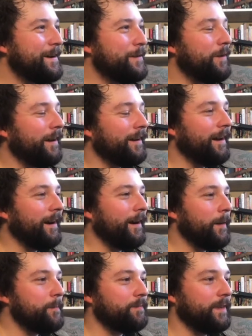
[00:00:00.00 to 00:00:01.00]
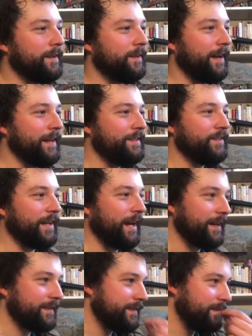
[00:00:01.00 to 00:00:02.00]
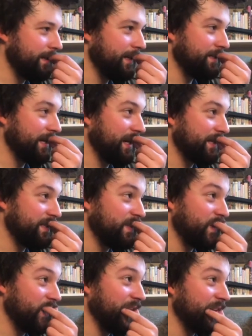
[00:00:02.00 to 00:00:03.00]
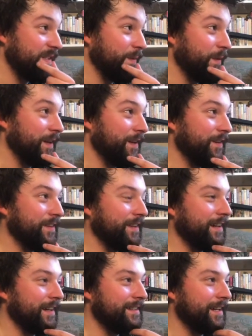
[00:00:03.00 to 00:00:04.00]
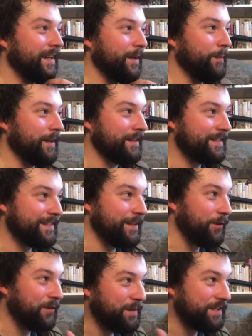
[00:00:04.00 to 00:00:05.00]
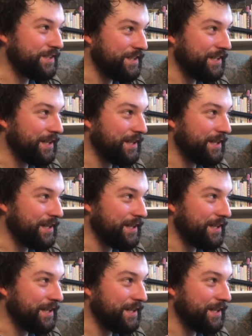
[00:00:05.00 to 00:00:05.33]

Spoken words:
But Ajax is crazy, but I don't think I'd take him on a stealth mission.